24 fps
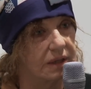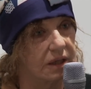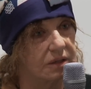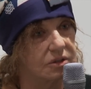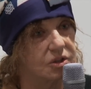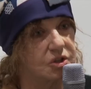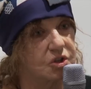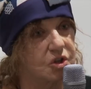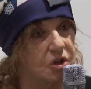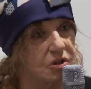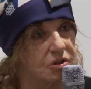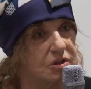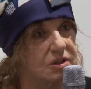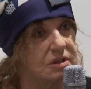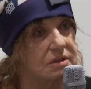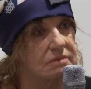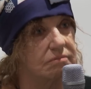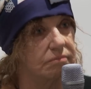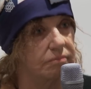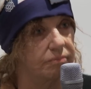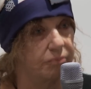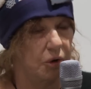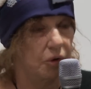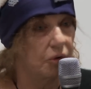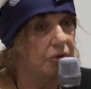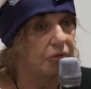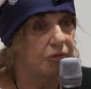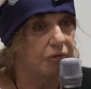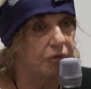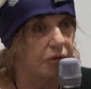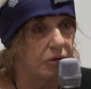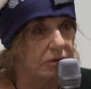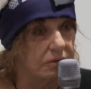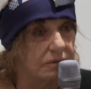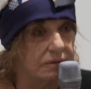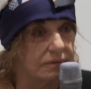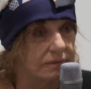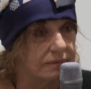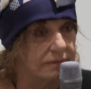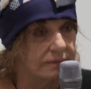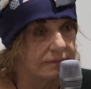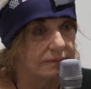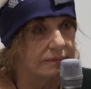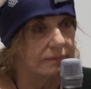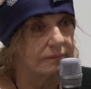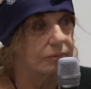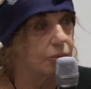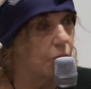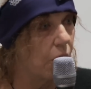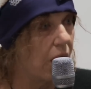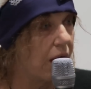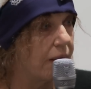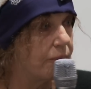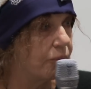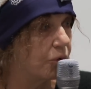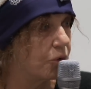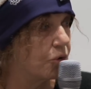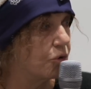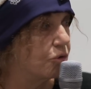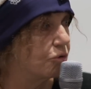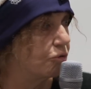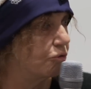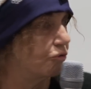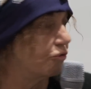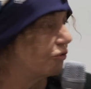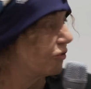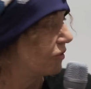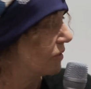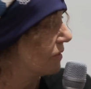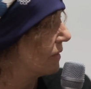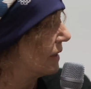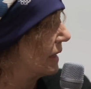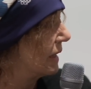It's just beautiful. Why move?